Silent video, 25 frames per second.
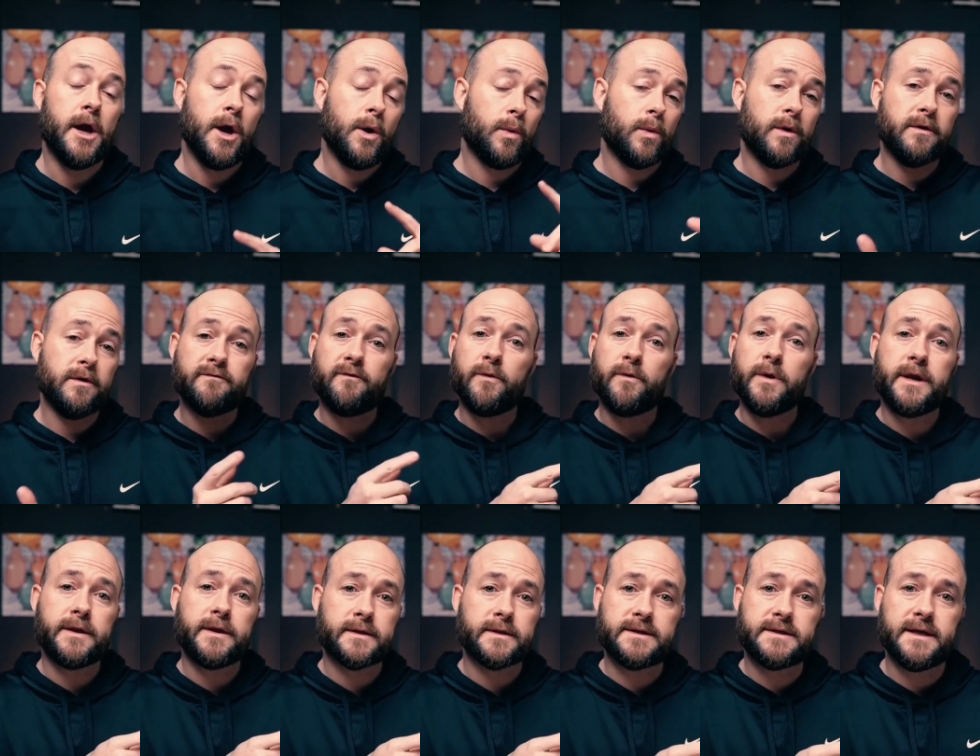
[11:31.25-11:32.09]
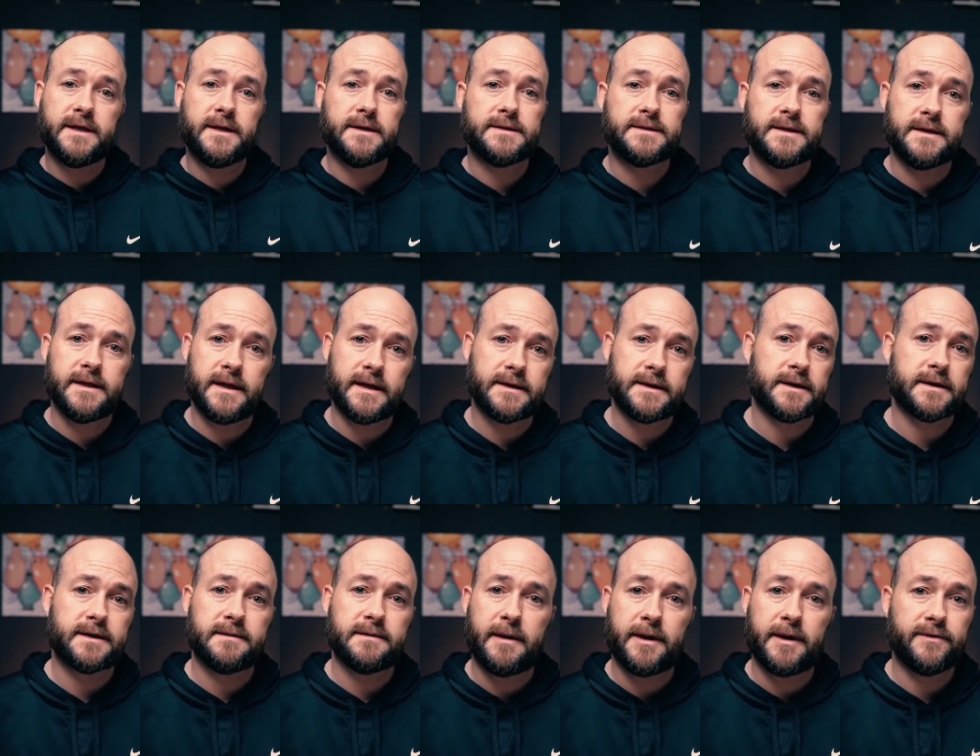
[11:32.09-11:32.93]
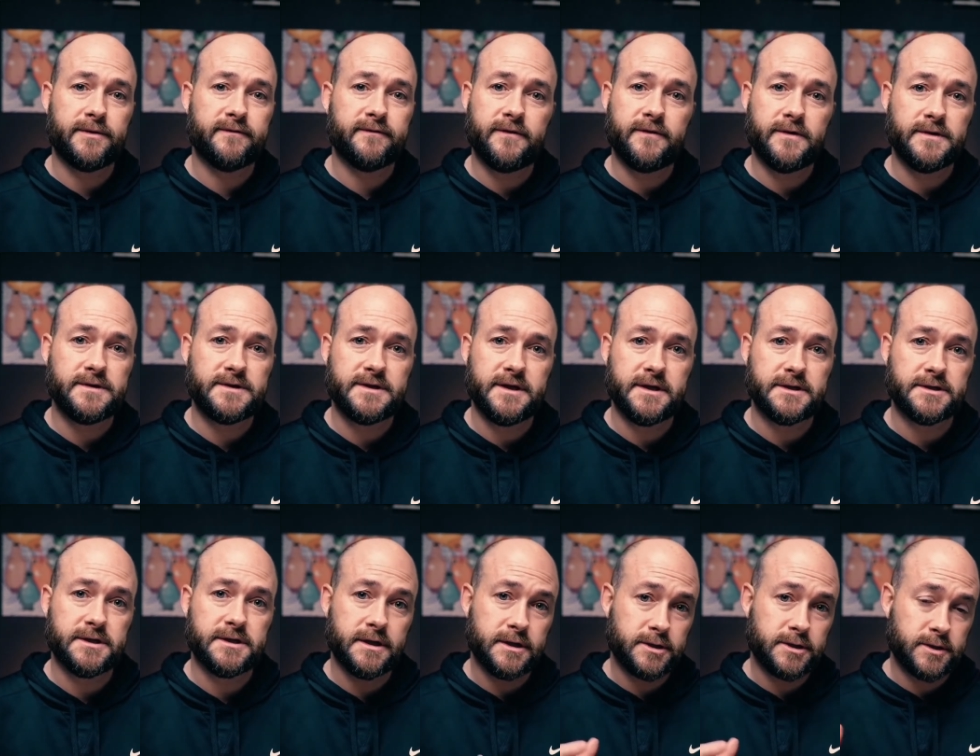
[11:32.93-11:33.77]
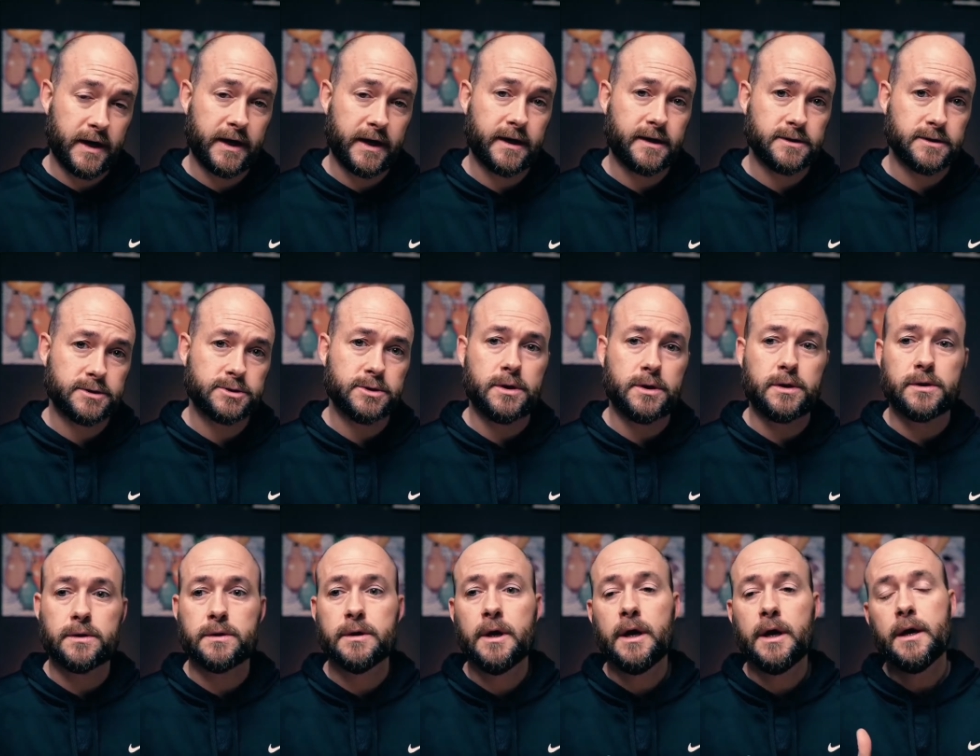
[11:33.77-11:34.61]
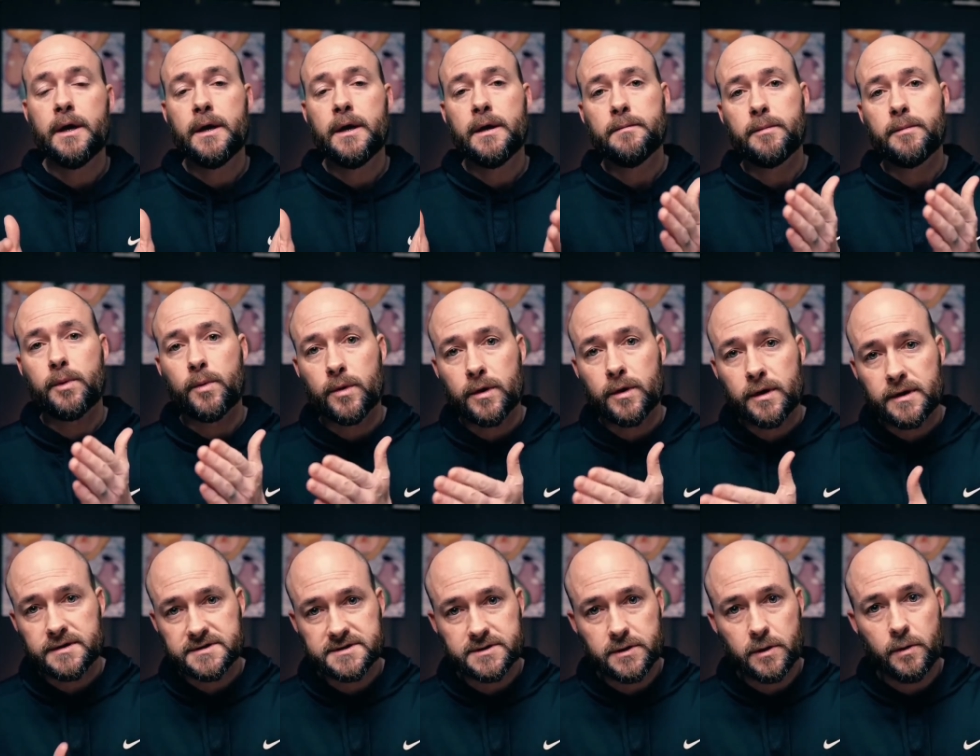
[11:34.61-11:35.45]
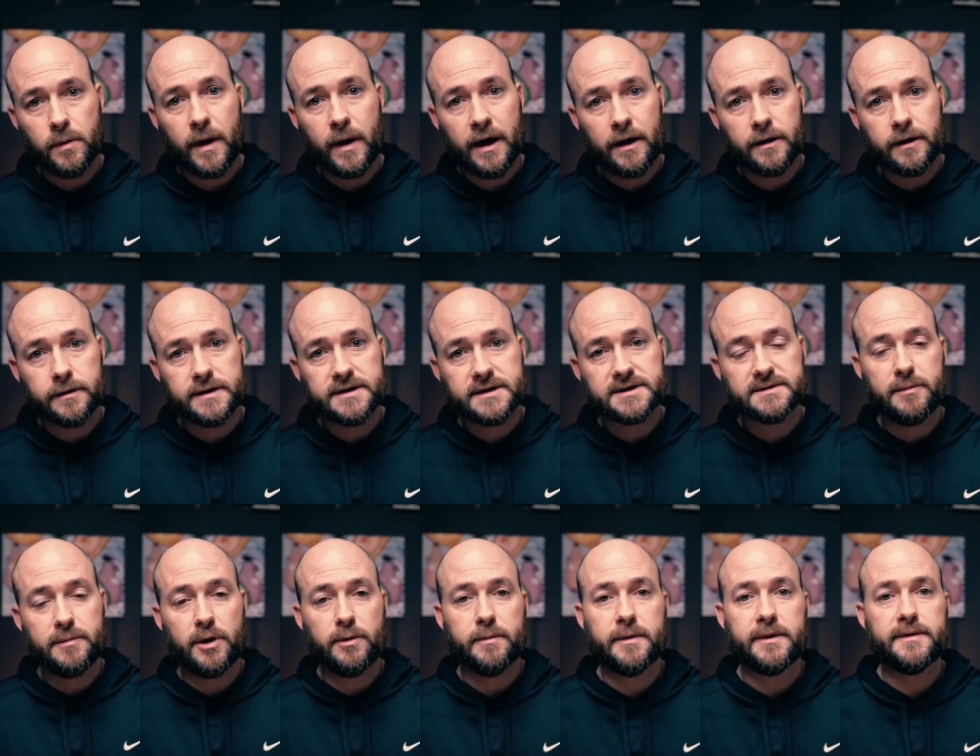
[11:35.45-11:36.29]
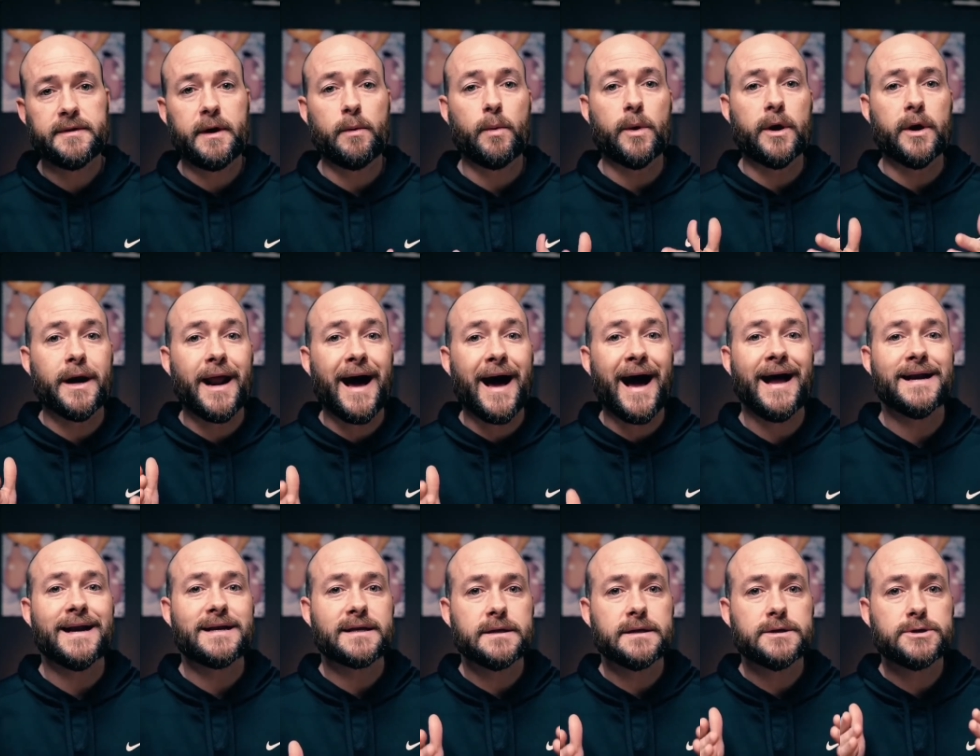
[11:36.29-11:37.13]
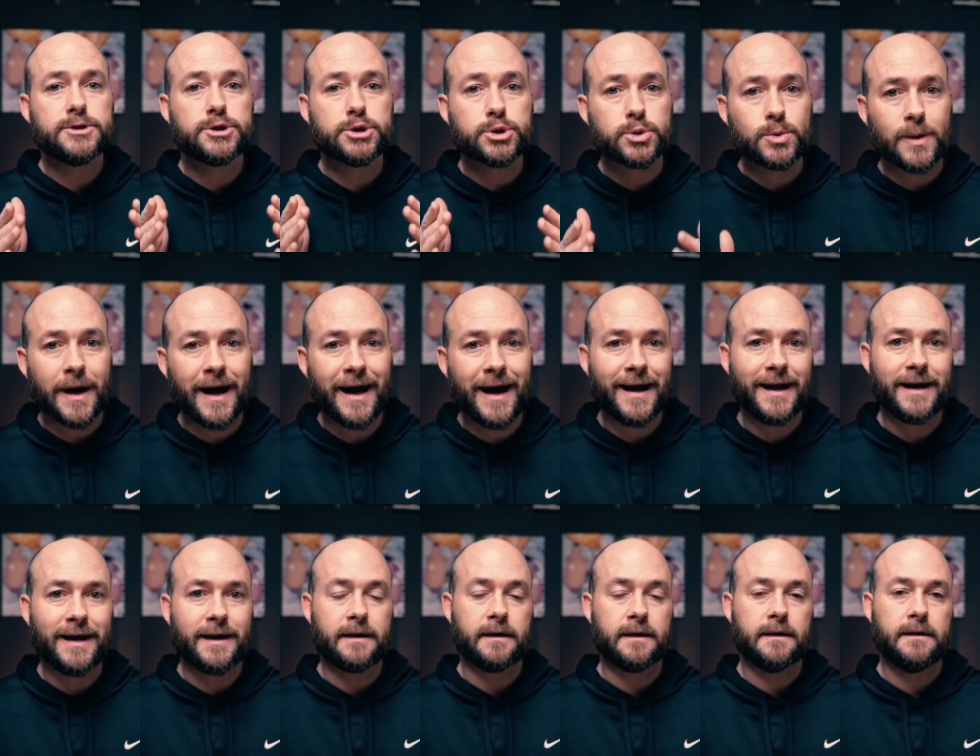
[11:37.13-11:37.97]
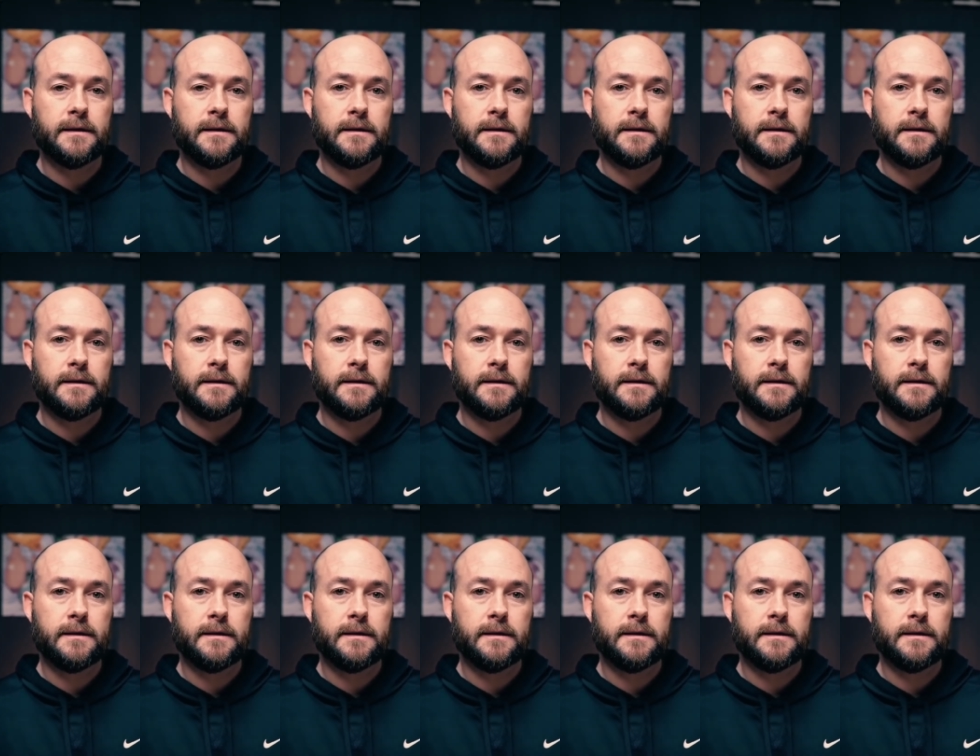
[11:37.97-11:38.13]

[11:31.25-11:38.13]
We're avoiding the tendency that I talked about in the first tension to try to control, but we're also aware in this moment that we're not trying